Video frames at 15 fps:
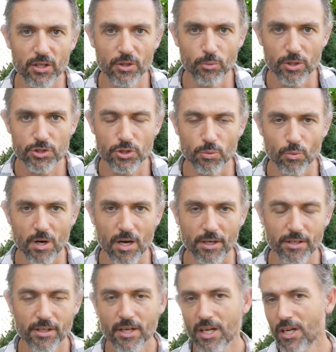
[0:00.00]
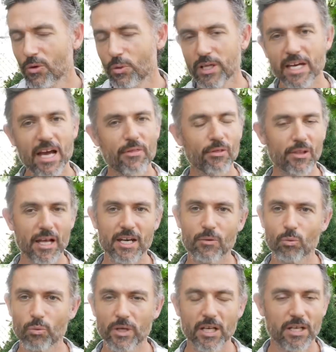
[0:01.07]
what you want. We can't let it,
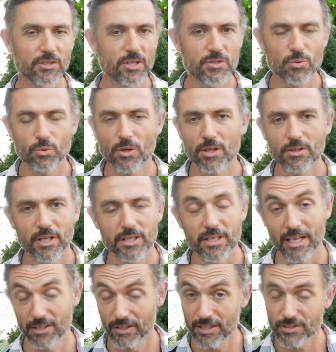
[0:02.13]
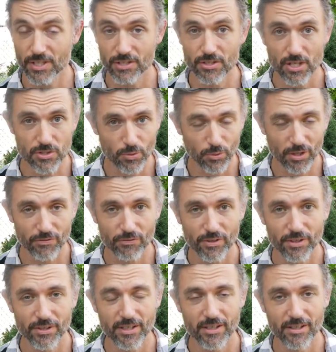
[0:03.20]
it doesn't work like that. At least it doesn't work
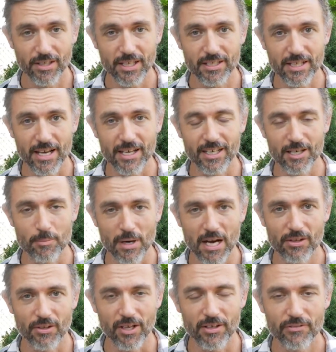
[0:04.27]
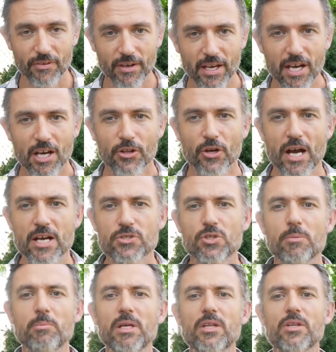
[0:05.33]
like that in my life. There has to
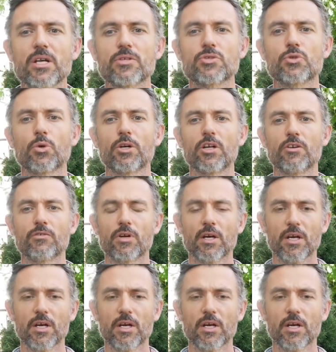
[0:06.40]
be this sort of